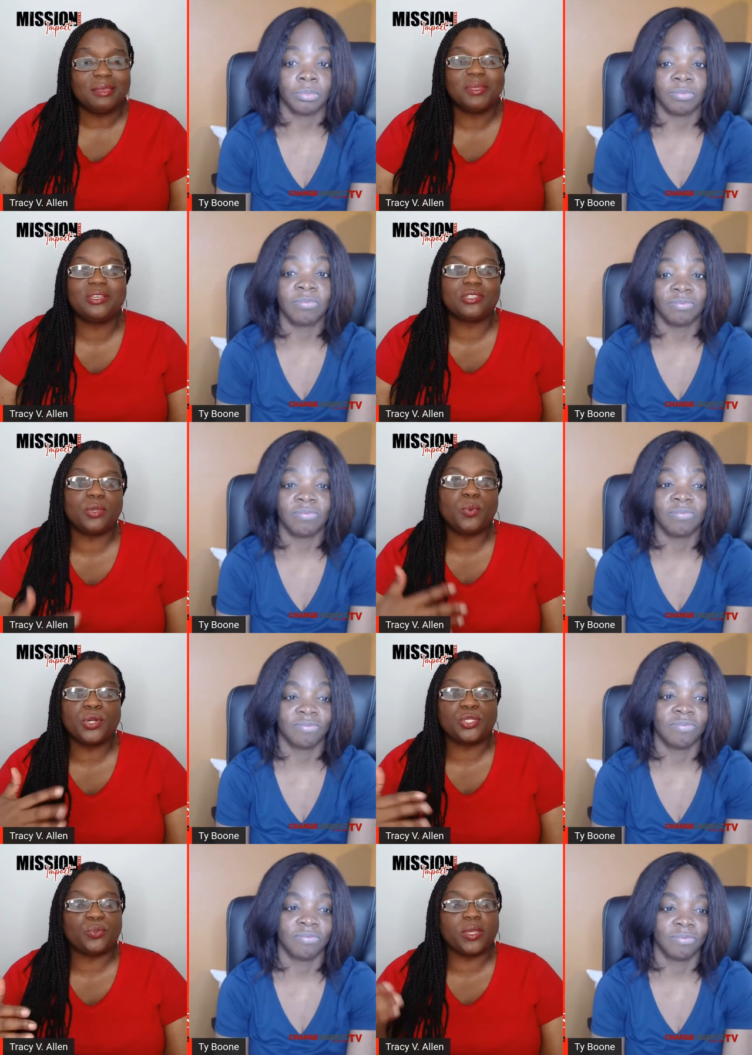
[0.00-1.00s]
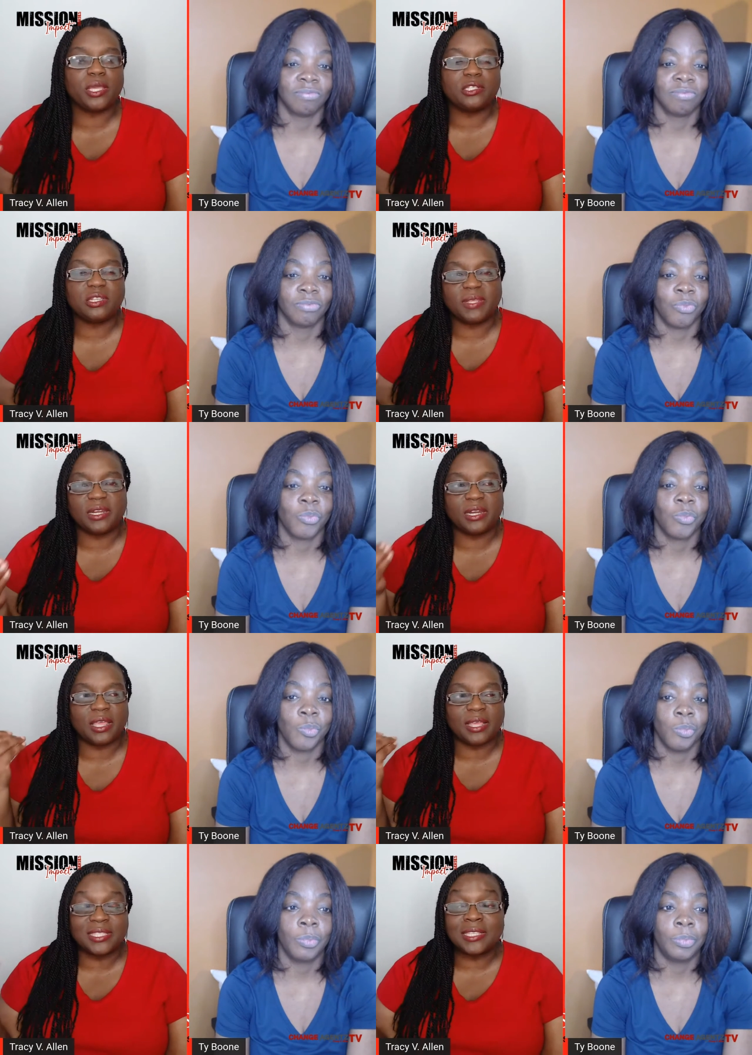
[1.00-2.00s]
Speaker 1: because they weren't doing intermittent
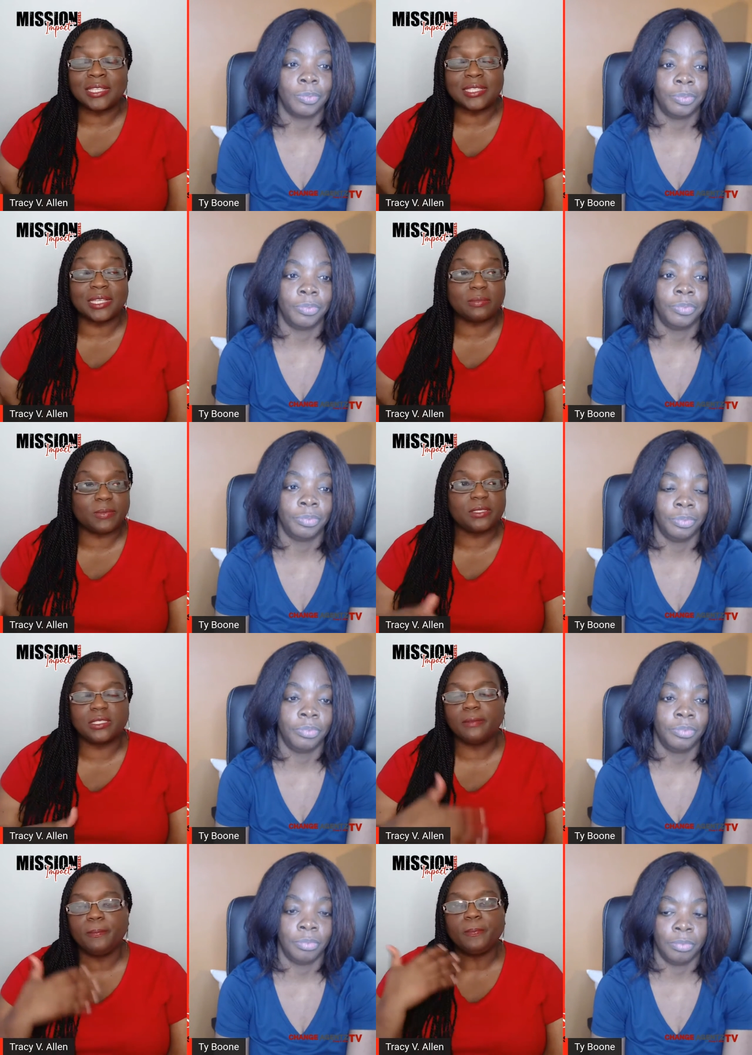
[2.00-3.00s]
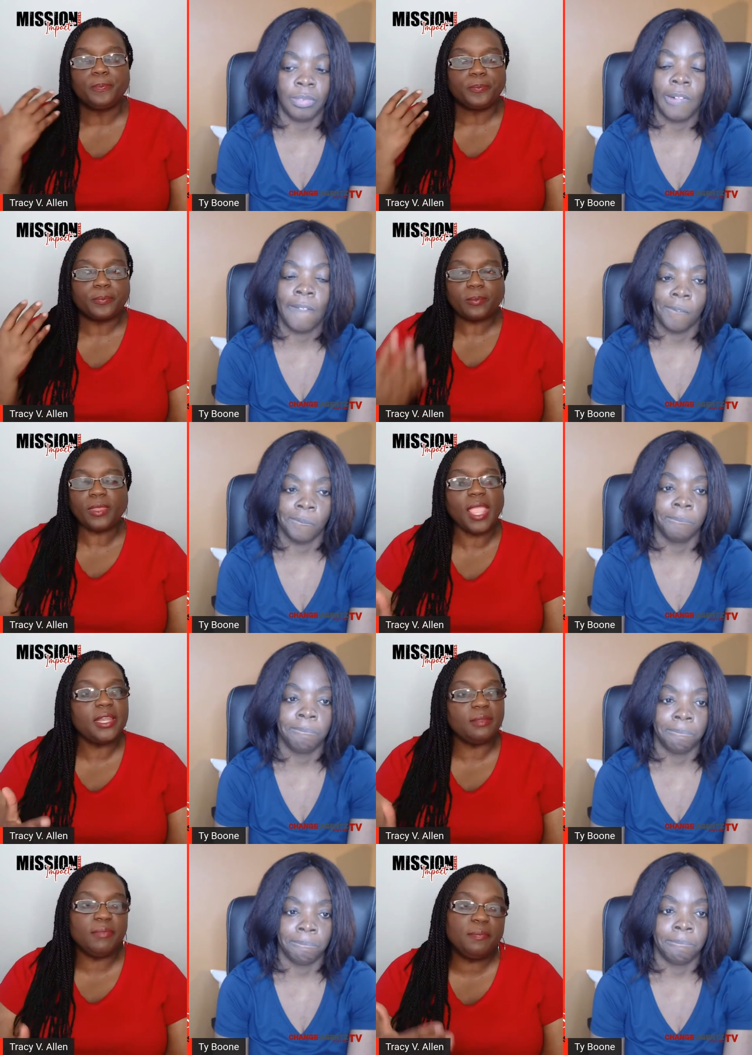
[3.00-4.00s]
assessments. And
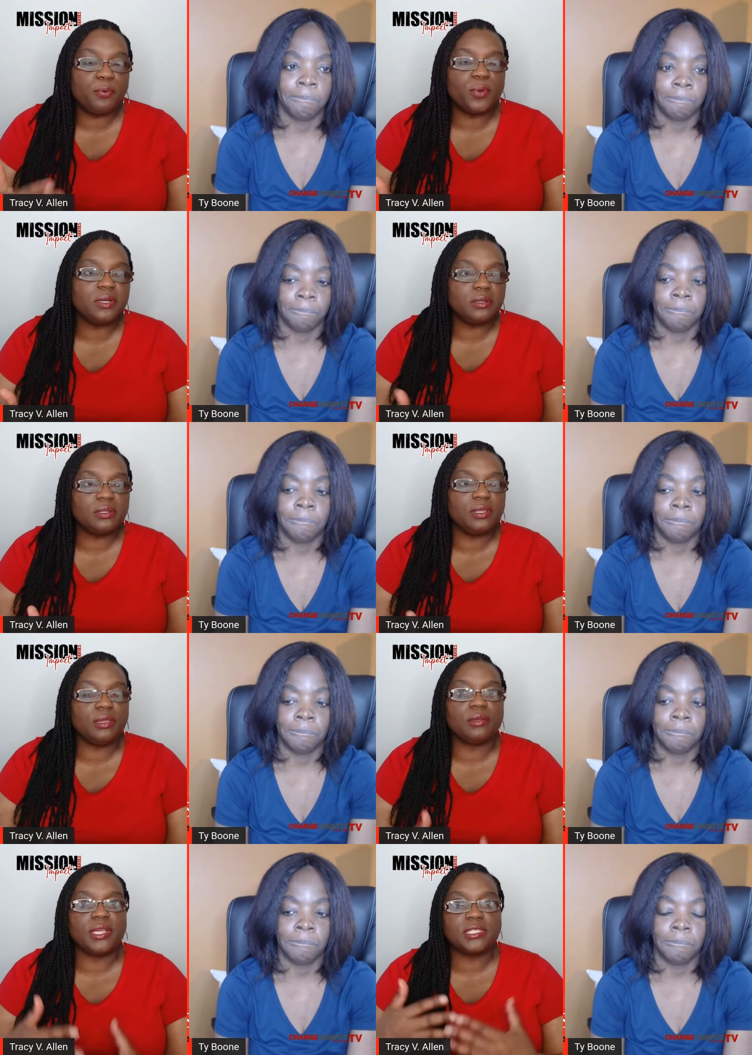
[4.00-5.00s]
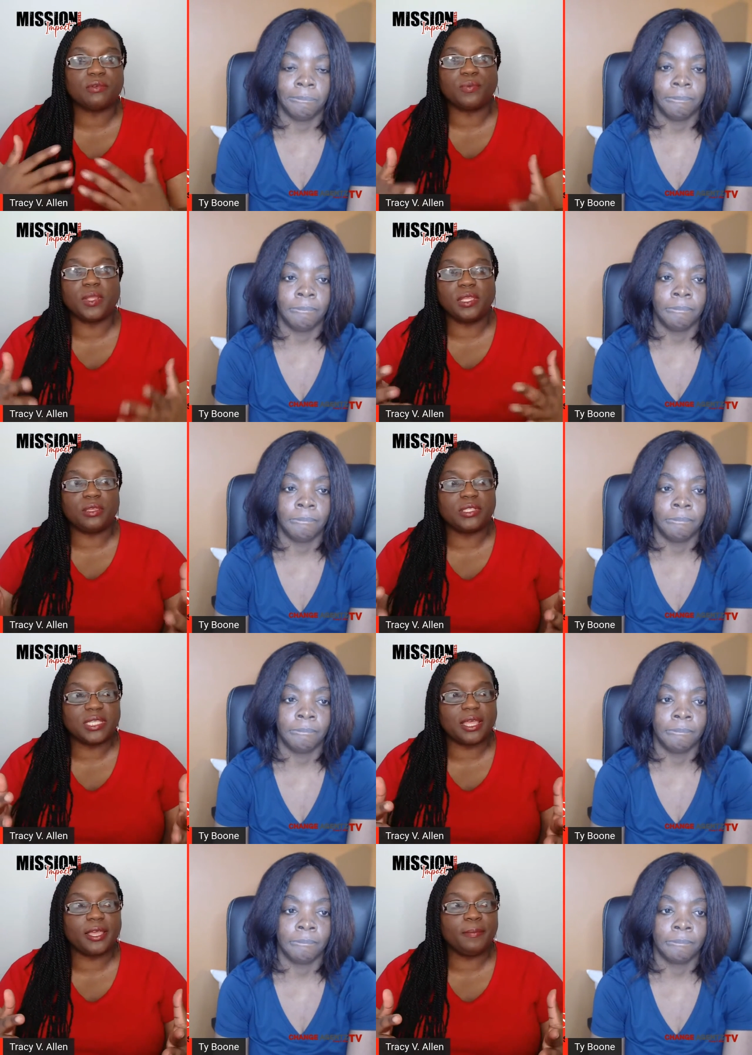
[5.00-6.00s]
the midpoint in the year is a really good
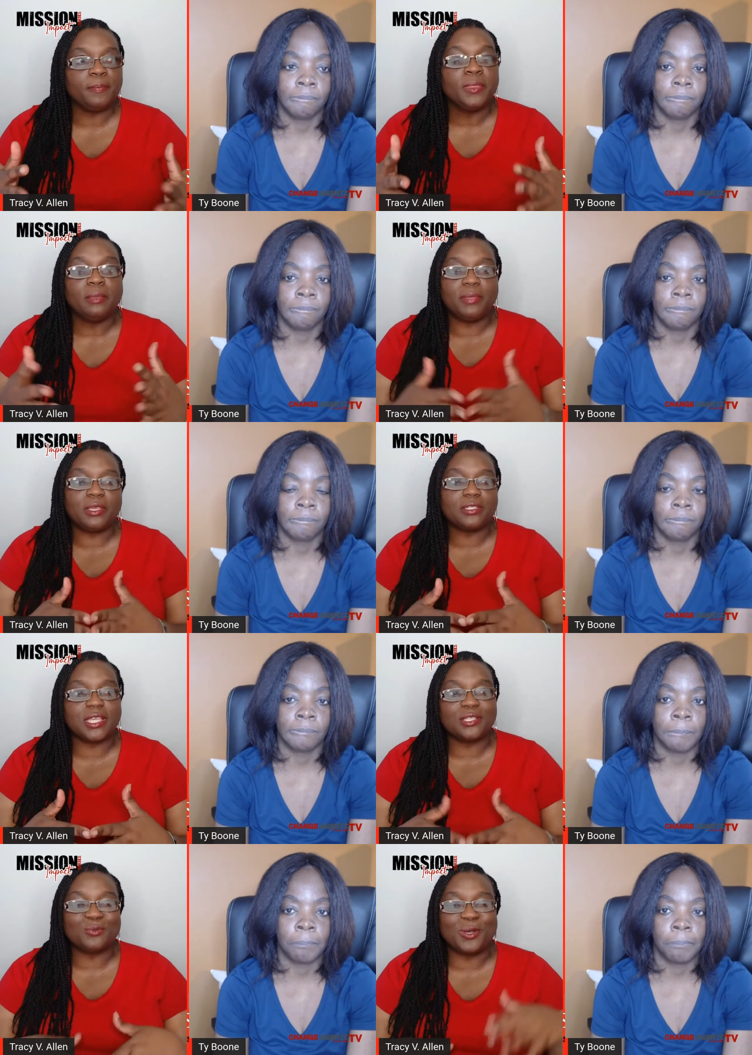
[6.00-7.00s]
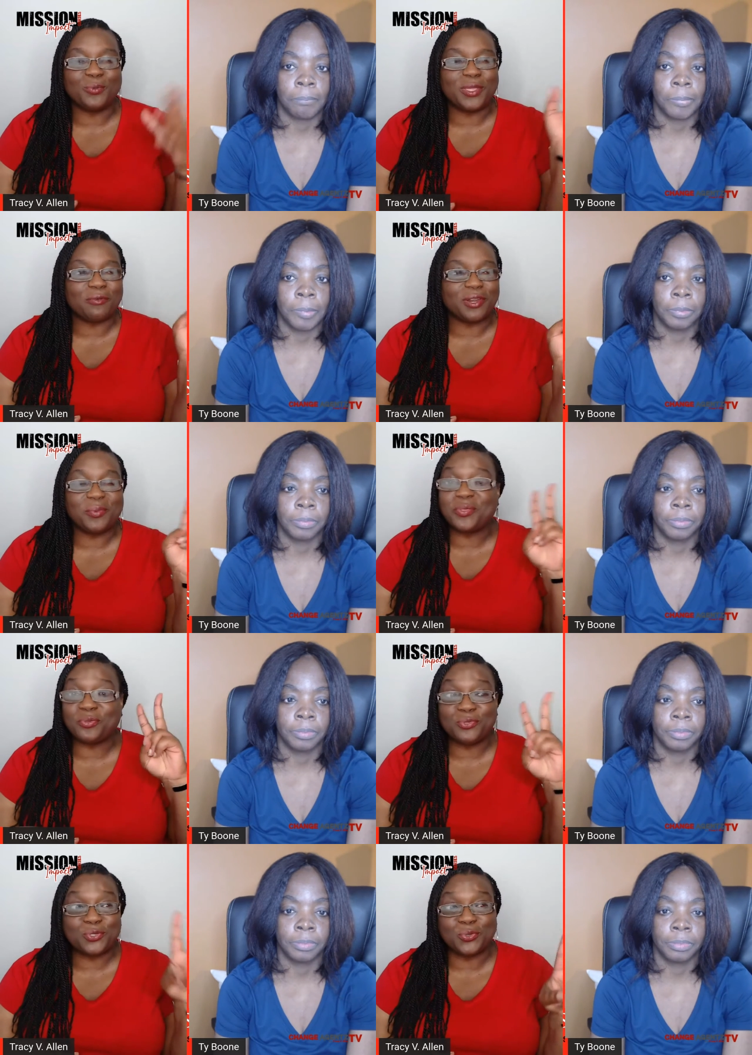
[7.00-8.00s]
time because guess what? We already went
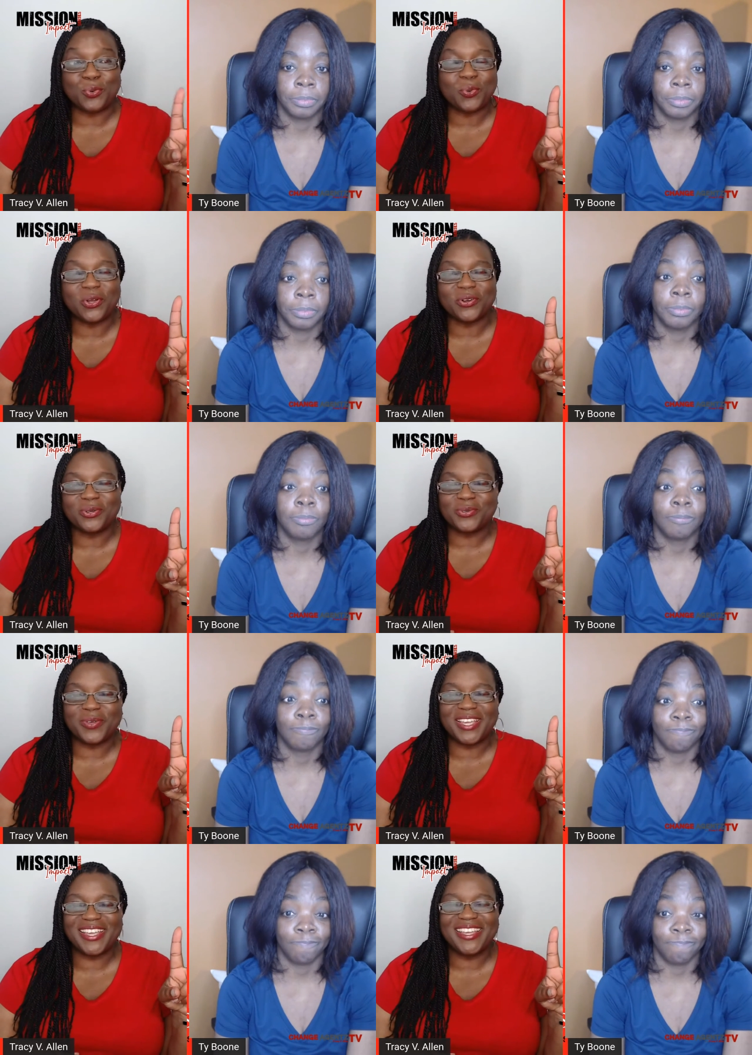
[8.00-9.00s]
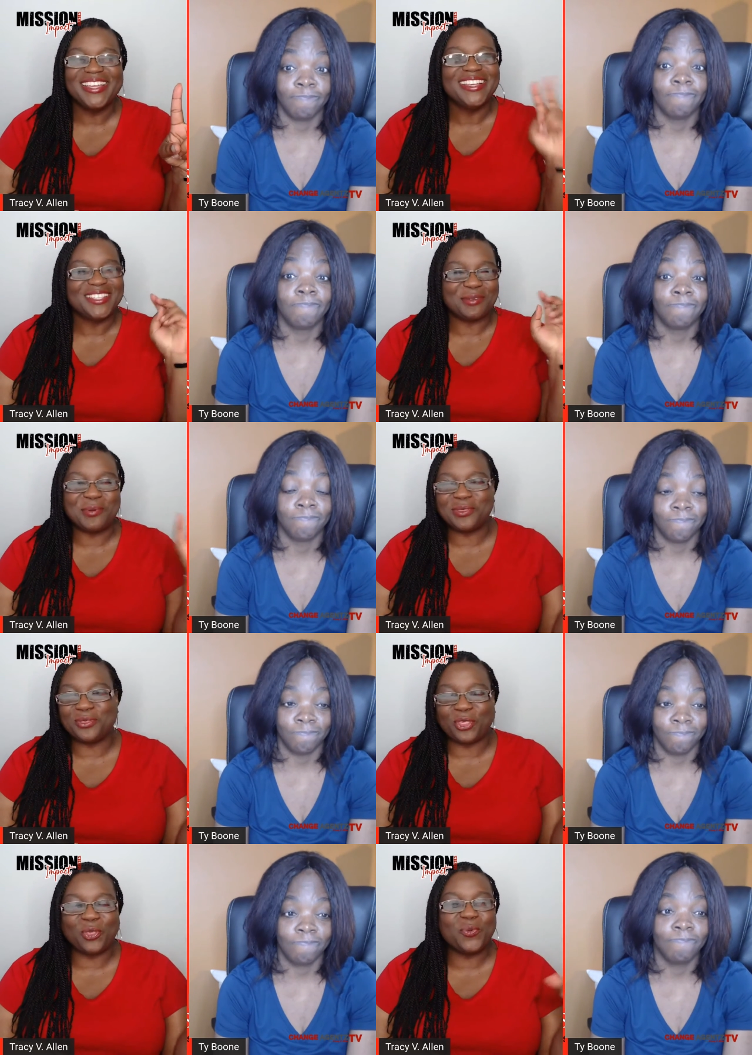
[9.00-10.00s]
through two quarters, right? So we went through
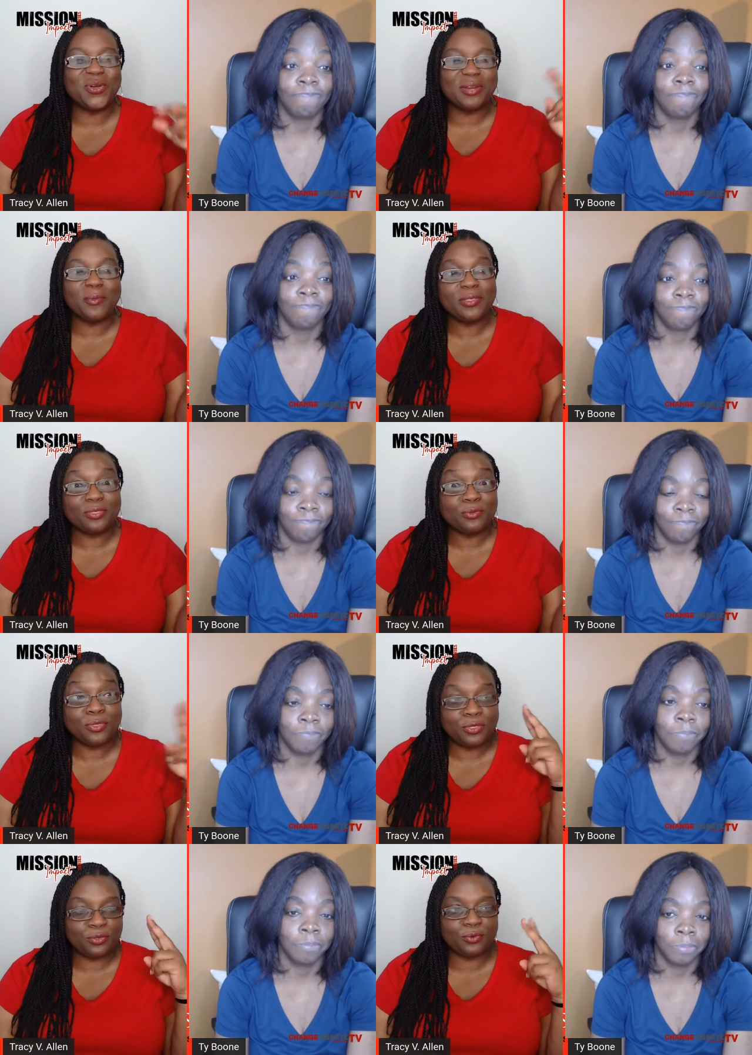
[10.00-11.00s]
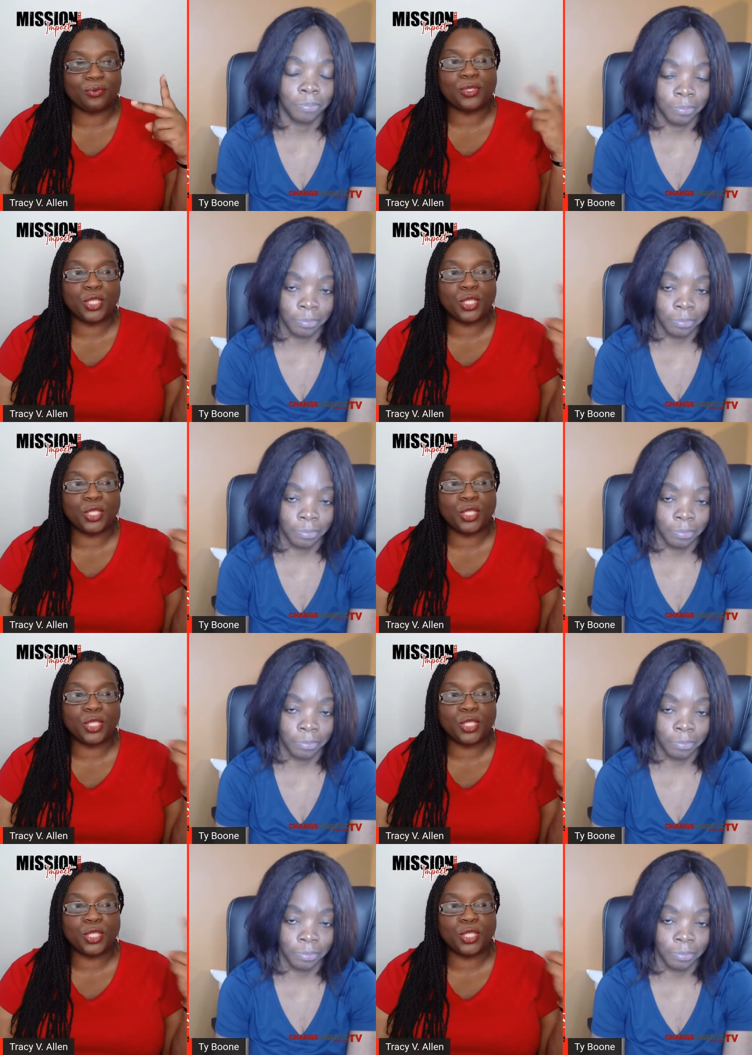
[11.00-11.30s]
Q1, went through